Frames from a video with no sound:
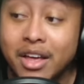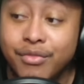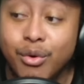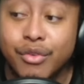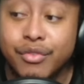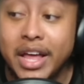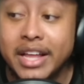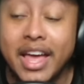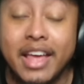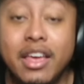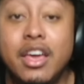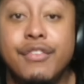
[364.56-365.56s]
and forth like
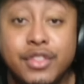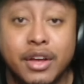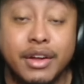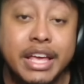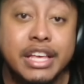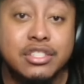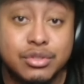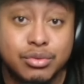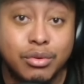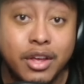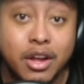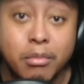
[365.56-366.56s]
that if there is
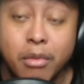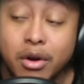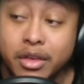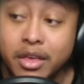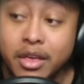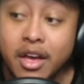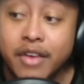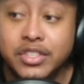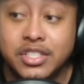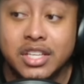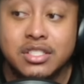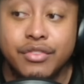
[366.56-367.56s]
truly a market for
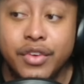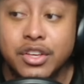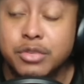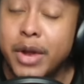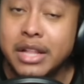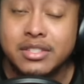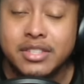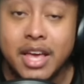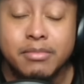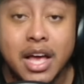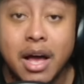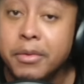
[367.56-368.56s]
Justin Fields. But at the
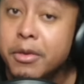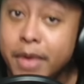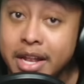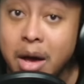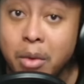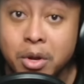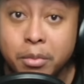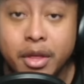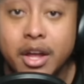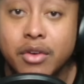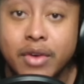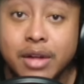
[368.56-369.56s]
same time, you may not want to
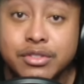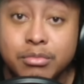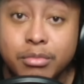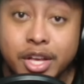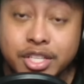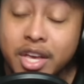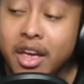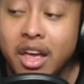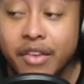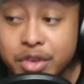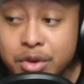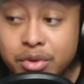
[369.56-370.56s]
play around too much.
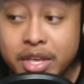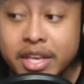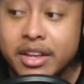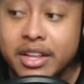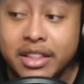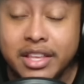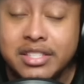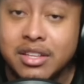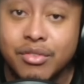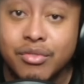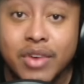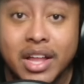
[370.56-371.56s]
If you get at least
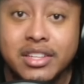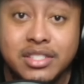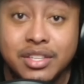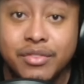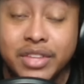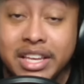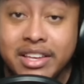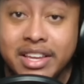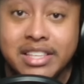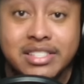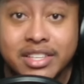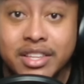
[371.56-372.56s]
a relatively
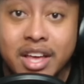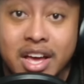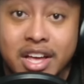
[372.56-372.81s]
decent